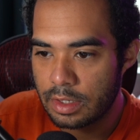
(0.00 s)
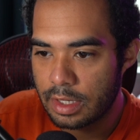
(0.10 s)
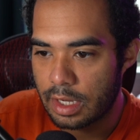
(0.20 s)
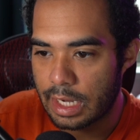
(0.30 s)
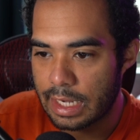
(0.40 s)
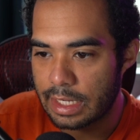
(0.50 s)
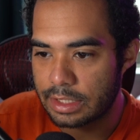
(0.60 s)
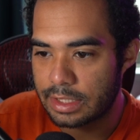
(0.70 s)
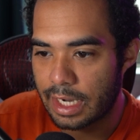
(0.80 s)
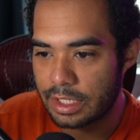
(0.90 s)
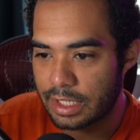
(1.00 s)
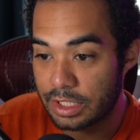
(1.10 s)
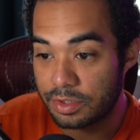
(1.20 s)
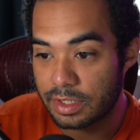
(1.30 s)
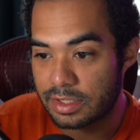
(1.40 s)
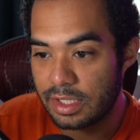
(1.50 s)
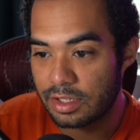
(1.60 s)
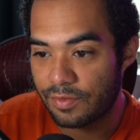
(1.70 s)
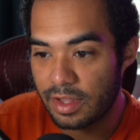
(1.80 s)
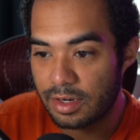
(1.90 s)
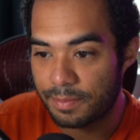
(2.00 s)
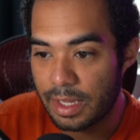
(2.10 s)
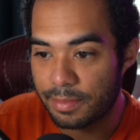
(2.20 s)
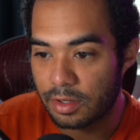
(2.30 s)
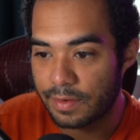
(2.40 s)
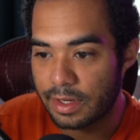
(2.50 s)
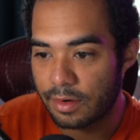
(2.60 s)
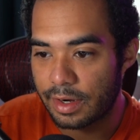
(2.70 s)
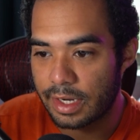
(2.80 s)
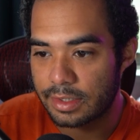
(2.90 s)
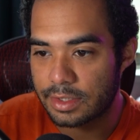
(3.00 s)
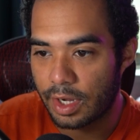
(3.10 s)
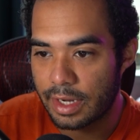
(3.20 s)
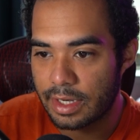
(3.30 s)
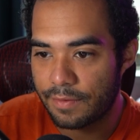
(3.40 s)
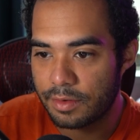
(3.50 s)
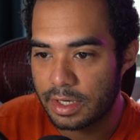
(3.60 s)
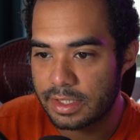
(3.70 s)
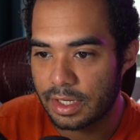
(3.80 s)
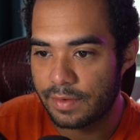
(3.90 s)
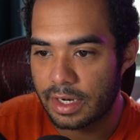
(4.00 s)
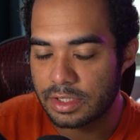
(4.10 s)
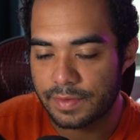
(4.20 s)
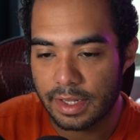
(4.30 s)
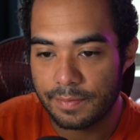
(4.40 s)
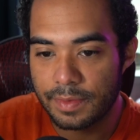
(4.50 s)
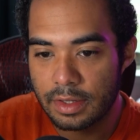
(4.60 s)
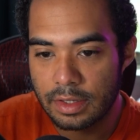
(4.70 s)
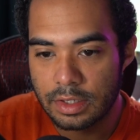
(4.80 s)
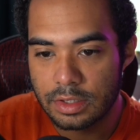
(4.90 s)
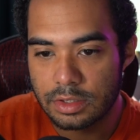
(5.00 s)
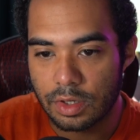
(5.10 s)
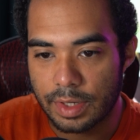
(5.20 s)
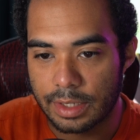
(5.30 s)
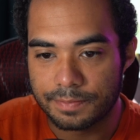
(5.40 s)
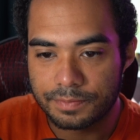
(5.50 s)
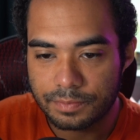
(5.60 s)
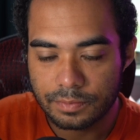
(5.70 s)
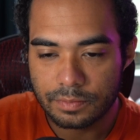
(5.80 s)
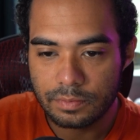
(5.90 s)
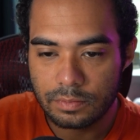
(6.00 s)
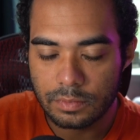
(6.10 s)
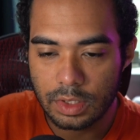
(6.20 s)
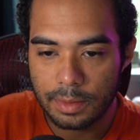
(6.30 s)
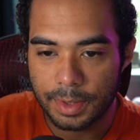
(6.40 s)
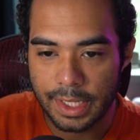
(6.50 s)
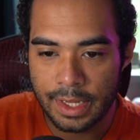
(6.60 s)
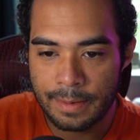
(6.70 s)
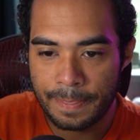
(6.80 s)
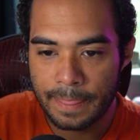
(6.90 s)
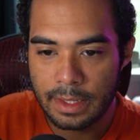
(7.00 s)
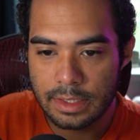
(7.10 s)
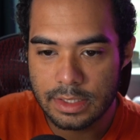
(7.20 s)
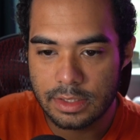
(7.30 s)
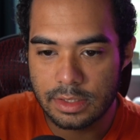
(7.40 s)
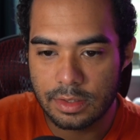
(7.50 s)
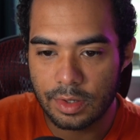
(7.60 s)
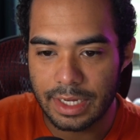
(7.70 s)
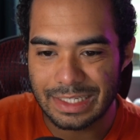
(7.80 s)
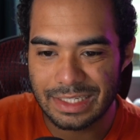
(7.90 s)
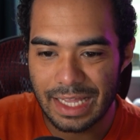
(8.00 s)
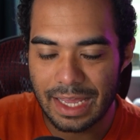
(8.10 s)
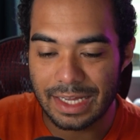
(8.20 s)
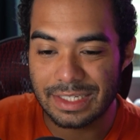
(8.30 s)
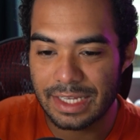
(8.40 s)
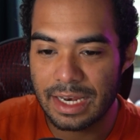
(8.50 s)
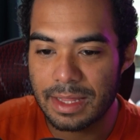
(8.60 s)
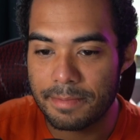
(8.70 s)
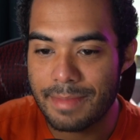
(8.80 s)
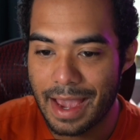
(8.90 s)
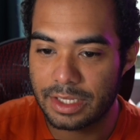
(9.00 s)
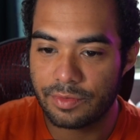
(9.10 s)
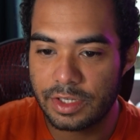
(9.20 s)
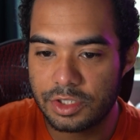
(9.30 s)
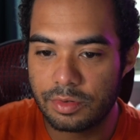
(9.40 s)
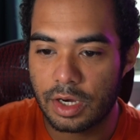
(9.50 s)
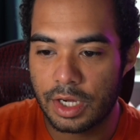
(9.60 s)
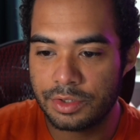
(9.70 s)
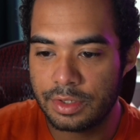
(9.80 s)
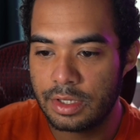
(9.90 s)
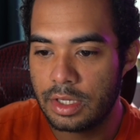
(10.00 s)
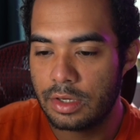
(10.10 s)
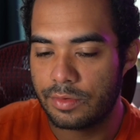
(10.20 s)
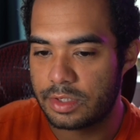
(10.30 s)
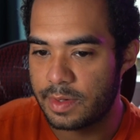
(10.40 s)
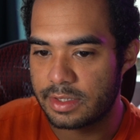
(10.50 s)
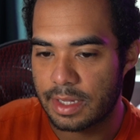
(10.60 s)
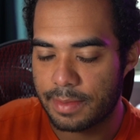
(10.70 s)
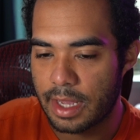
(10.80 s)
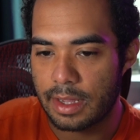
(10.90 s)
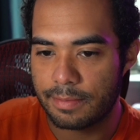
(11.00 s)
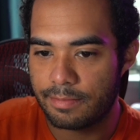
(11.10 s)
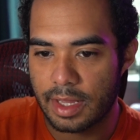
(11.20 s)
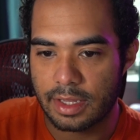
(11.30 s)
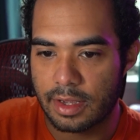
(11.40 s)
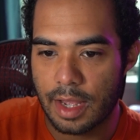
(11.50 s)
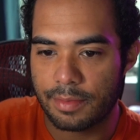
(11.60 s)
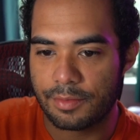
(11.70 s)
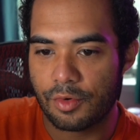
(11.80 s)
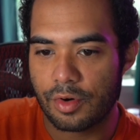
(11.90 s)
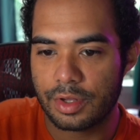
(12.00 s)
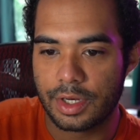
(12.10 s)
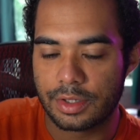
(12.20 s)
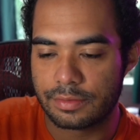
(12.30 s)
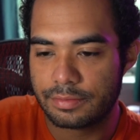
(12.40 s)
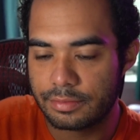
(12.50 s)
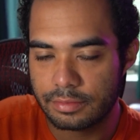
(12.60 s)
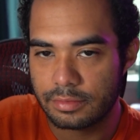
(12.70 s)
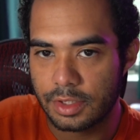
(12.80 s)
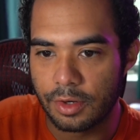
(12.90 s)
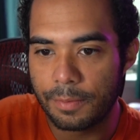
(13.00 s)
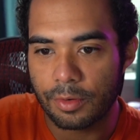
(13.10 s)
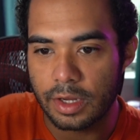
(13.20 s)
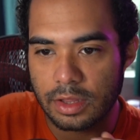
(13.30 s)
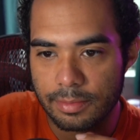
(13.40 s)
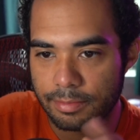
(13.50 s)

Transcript: And as you can see, there's very little people over here right now, so I definitely want to take advantage of that. So again, plan, extend the max range to 100, which means like by like a couple more, Uni per ETH,